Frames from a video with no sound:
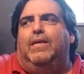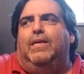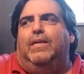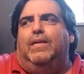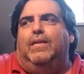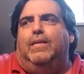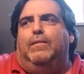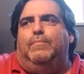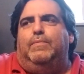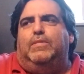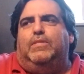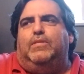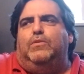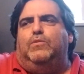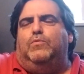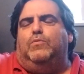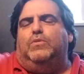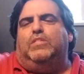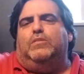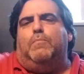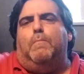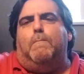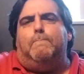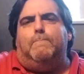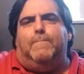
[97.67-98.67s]
Let me tell you what's
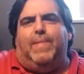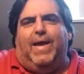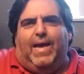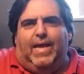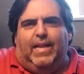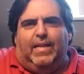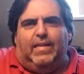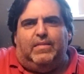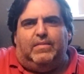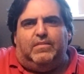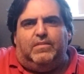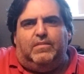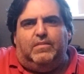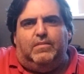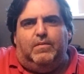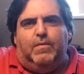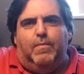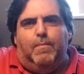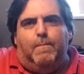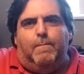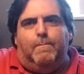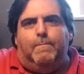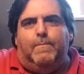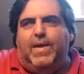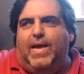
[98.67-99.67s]
malice.
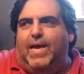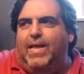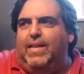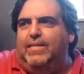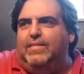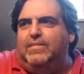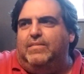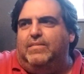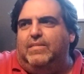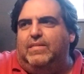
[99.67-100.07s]
Malice